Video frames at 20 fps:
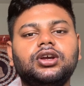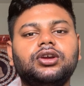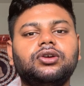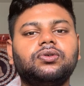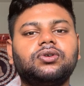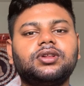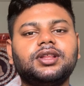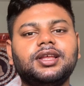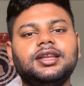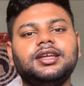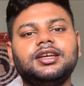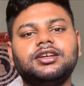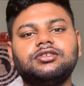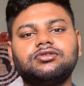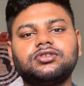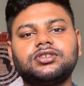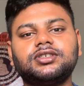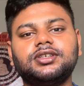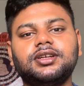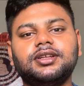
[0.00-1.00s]
You're clearly
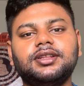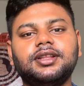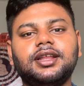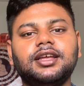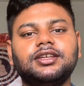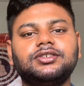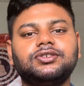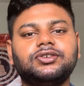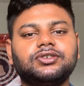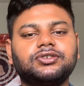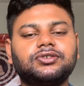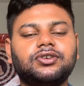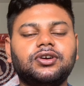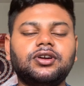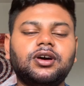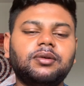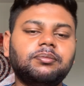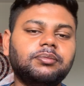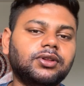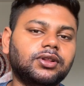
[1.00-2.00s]
interested in that, so scroll
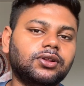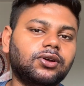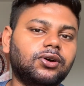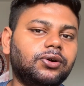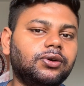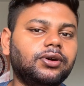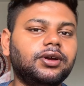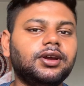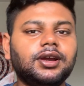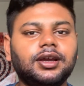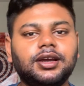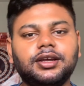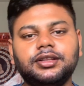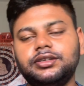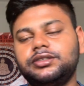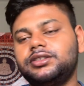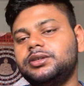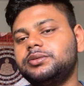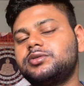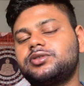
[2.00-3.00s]
down below, hit the
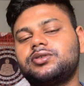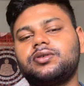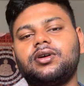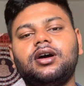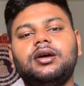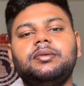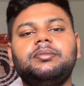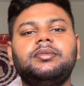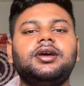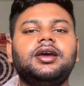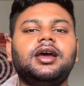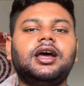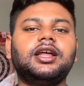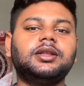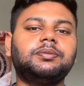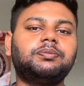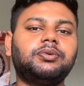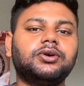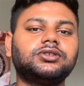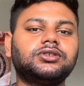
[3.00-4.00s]
subscribe and
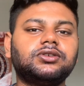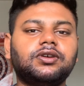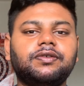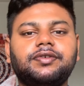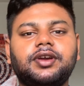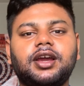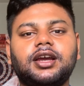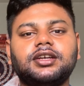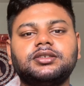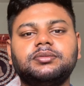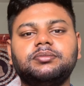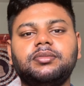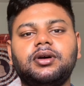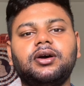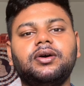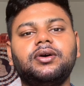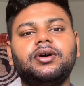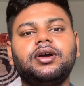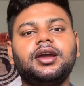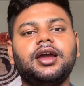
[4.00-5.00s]
the post notification
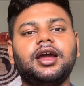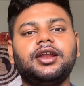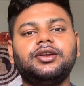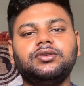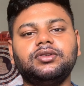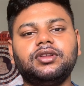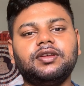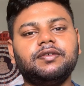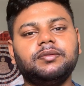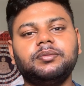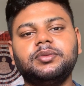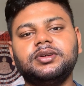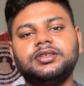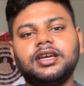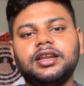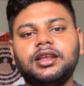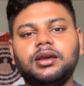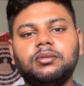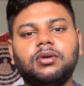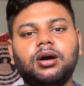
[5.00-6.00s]
bell, and you'll never miss
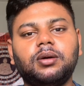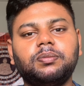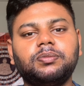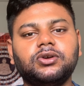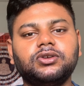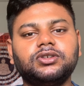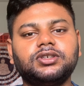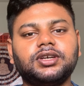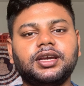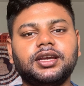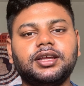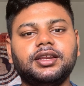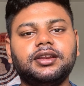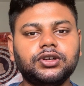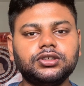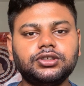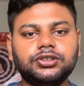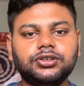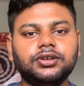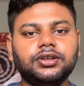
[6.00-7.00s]
any of my uploads again.
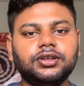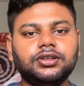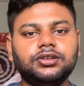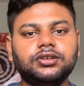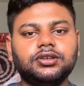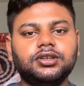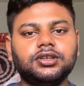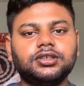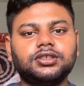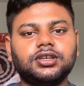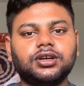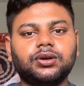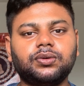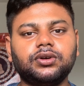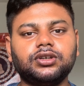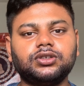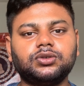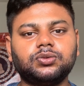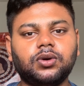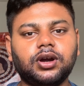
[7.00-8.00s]
First, you need to
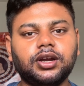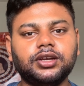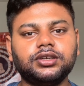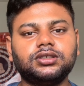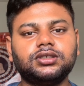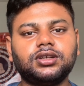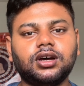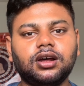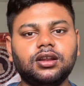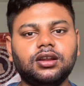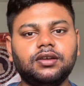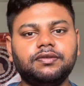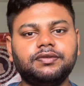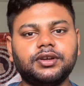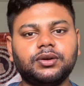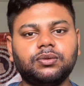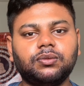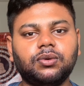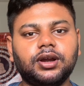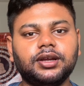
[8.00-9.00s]
distinguish why you start
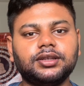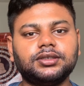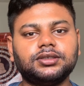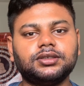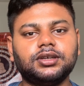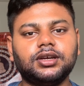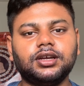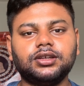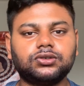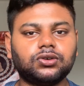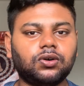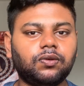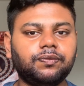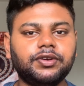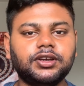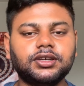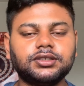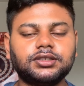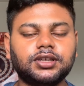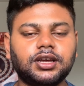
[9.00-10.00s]
lifting weights. It's
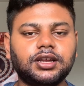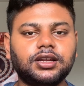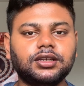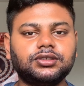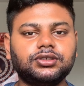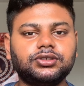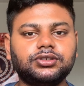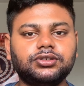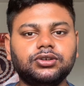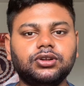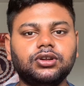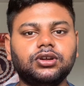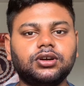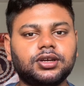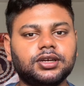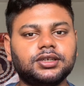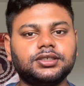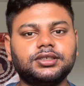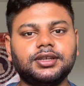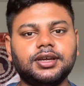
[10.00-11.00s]
obvious that it's to look
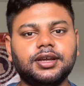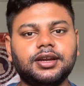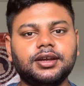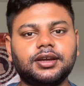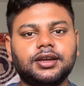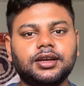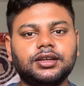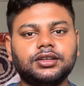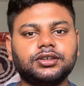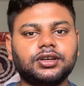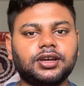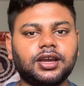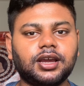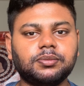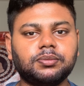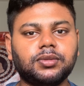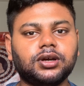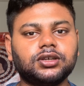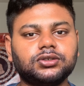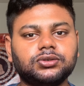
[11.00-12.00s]
aesthetic and to
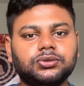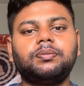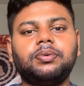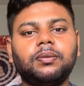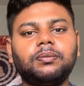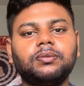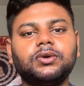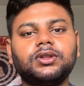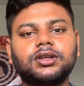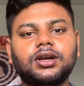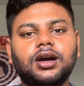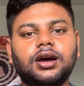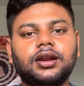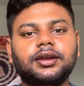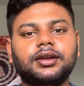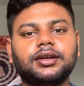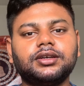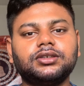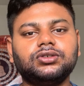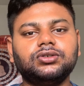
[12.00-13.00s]
gain muscle. The problem with
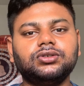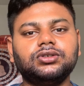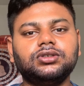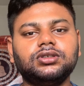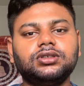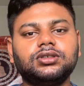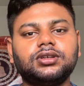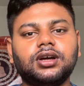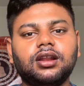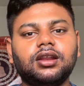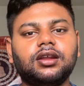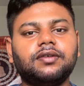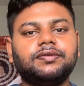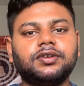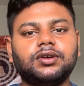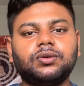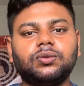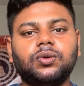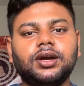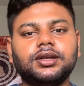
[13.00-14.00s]
cutting as soon as you start
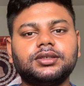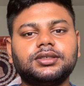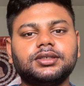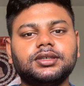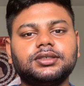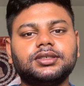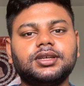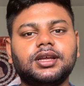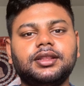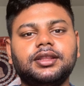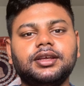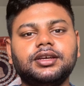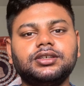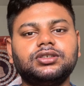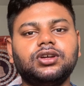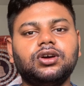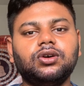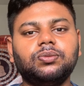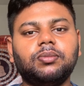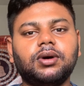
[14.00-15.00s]
lifting weights is that there's
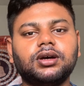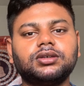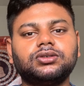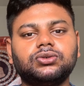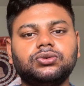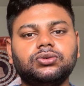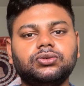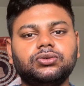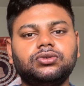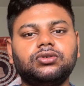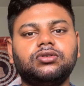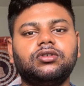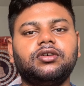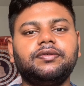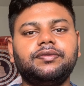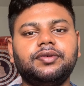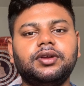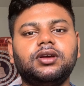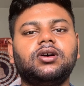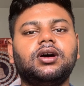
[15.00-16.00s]
no muscle to
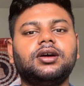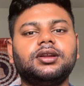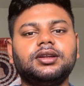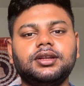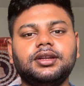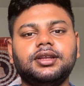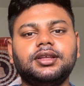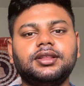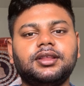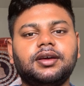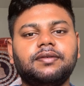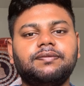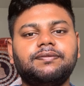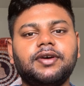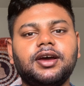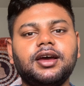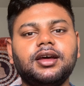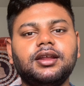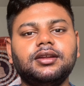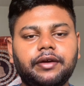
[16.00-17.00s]
reveal underneath that
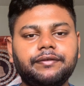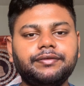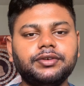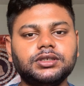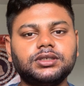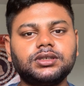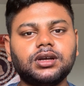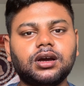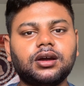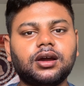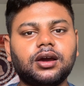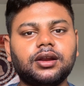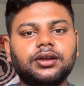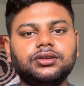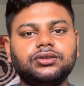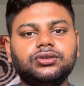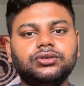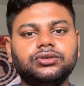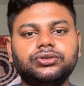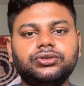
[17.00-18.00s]
fat. If you start
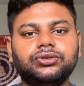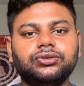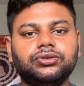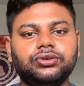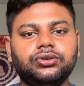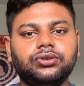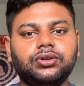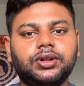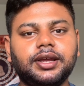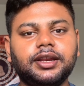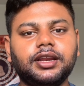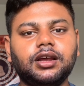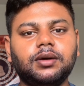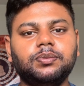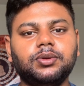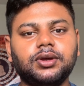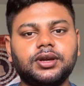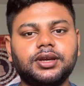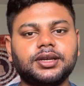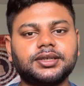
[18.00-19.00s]
cutting too soon, you'll end up
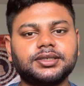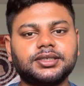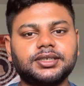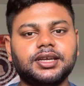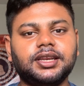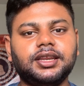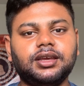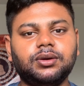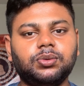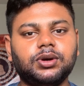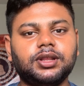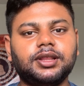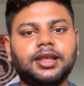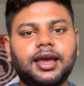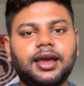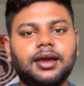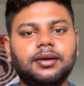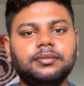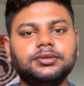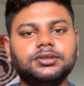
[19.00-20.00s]
looking skinny with
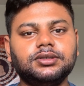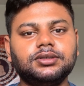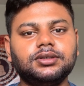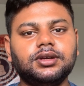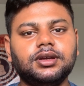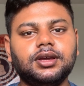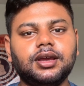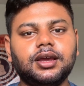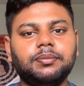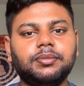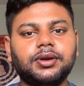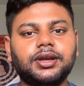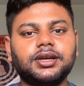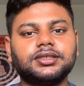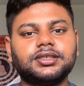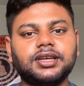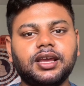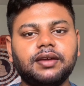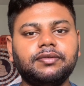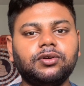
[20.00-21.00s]
abs,
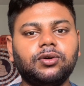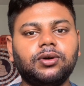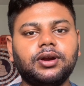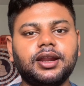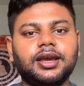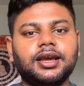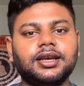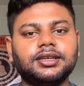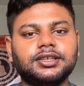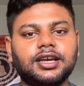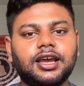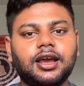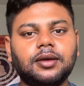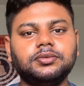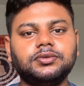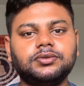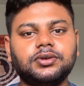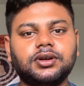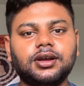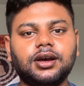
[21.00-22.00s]
because everyone has
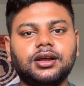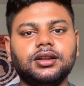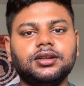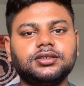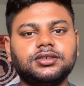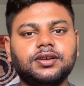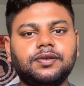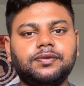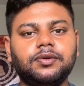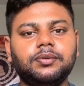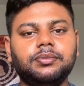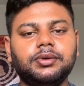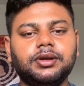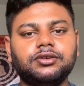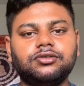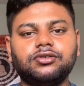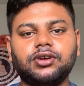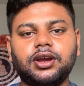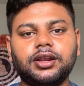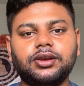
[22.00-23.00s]
abs regardless if you've been
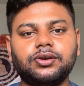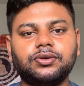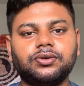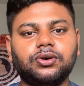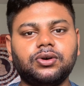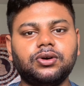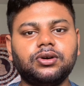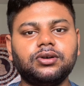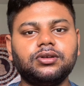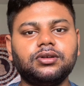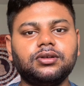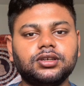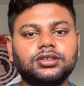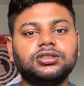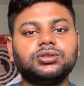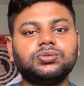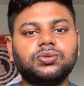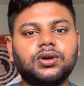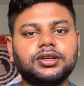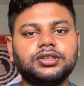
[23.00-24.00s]
training or not. This
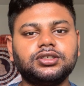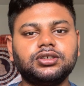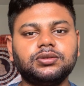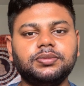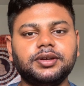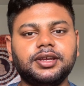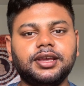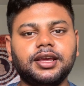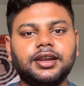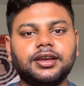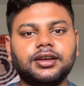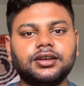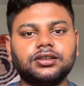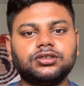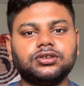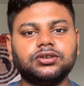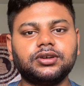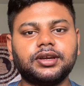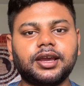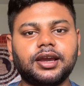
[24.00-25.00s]
is why you should be getting
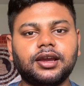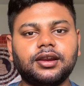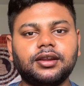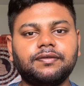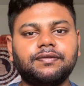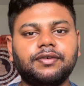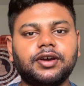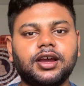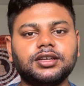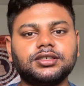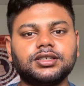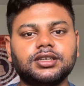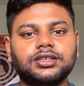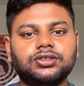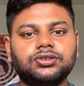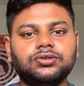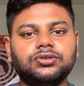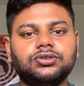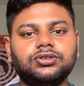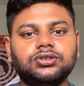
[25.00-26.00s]
into a gaining phase as
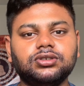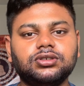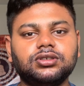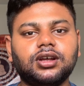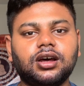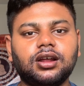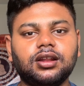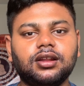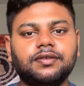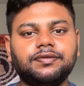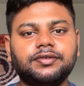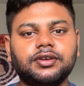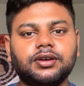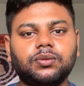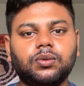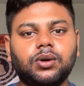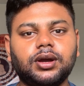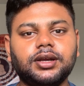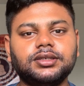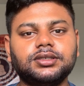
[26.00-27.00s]
soon as you start lifting
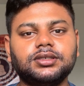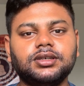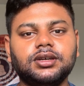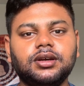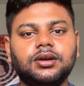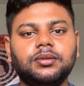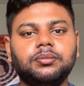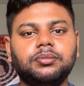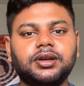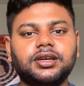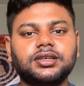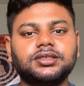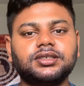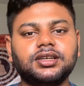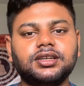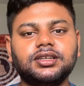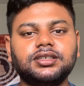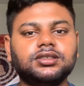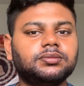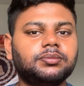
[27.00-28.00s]
weights, because it
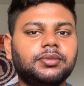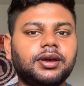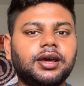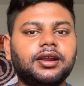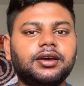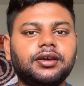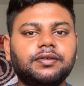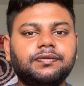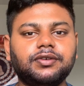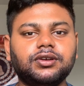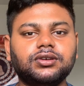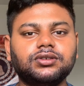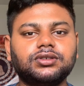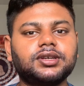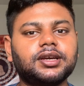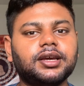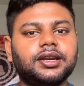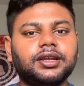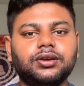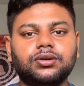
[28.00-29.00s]
doesn't matter if you're
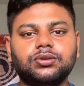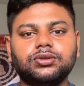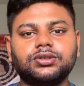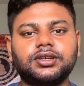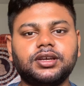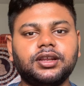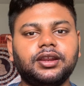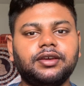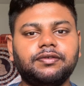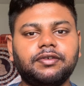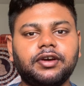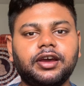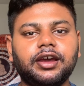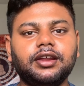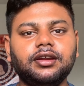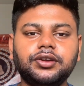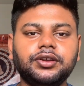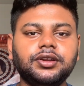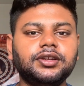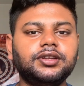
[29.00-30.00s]
skinny or skinny fat.
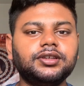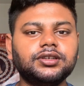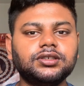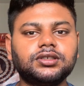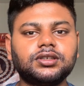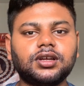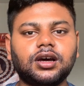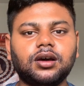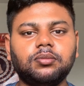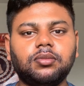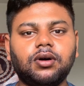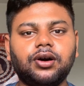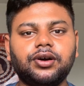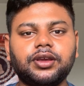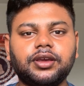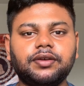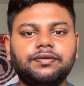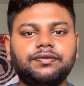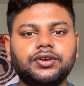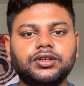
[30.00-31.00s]
You need to start
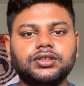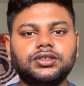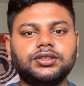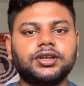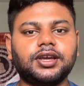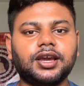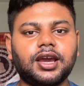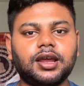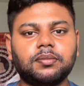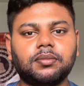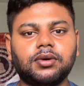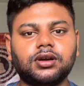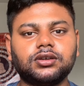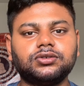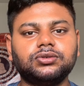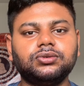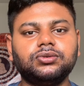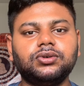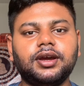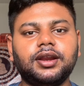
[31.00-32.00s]
bulking first to gain
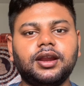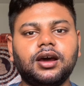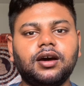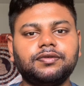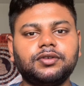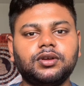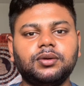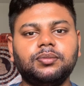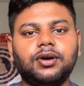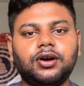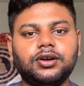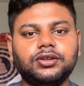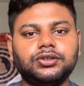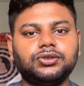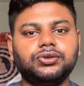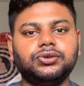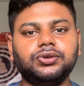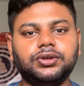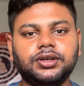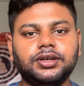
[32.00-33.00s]
muscle, and after about
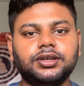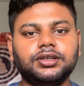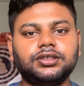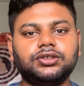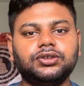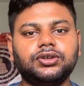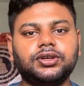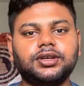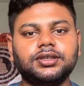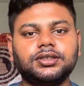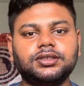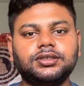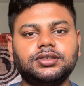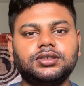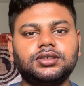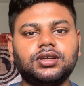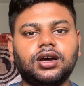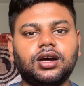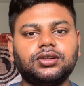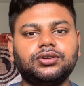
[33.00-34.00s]
2 years you can
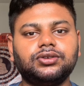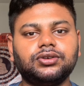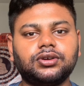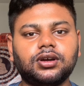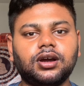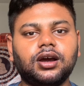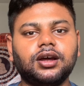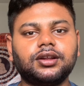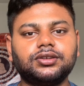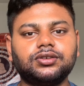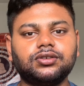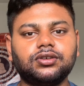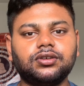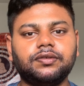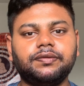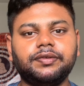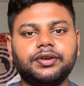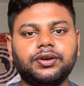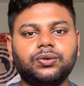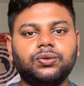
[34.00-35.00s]
start to cut to
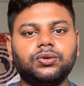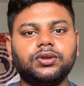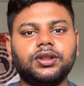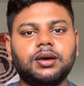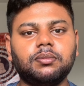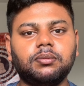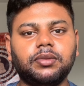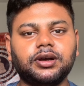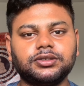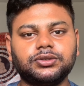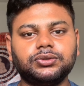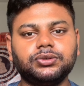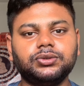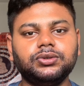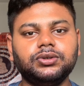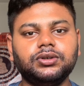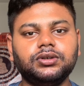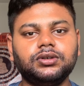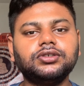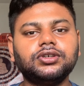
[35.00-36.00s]
reveal all that
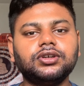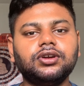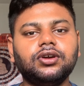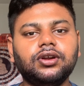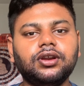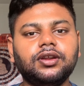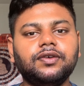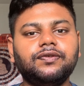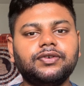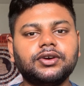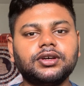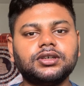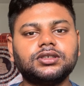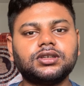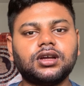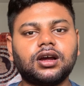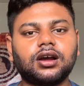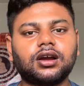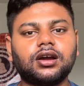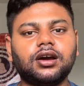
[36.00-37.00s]
muscle. You should only first
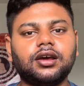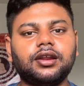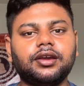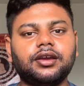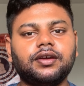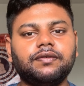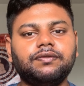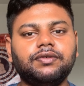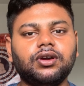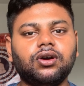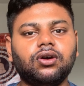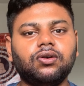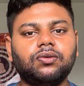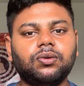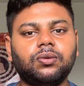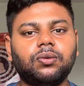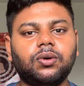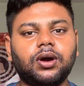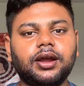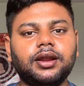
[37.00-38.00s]
start cutting if you're
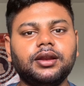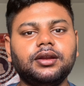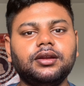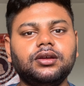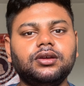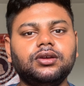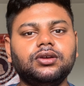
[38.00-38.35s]
overweight.